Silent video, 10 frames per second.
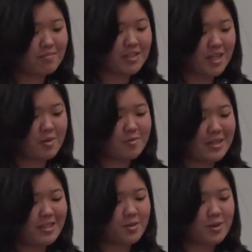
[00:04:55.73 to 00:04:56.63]
My Dharma
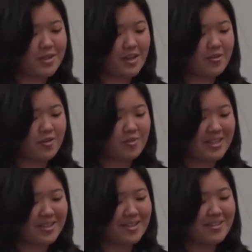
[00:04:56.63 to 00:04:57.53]
buddies were there for
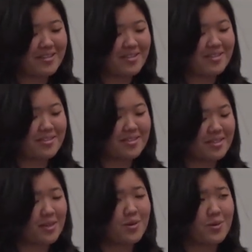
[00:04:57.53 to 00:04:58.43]
me
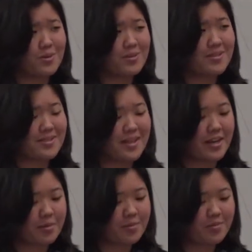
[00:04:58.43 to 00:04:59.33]
the whole
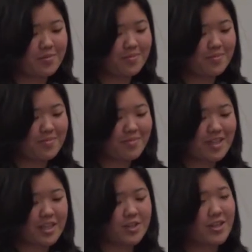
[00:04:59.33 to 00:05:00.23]
time.
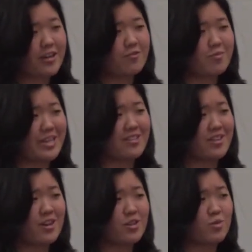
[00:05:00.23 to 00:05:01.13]
They could have
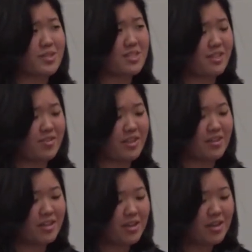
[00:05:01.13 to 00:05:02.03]
been on the
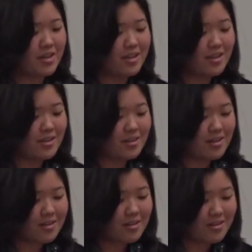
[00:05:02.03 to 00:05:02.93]
receiving
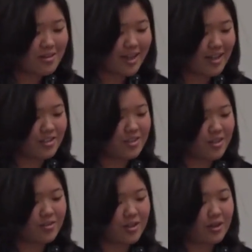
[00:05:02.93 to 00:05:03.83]
end
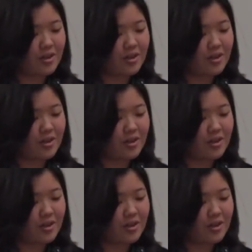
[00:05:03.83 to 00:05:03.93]
of the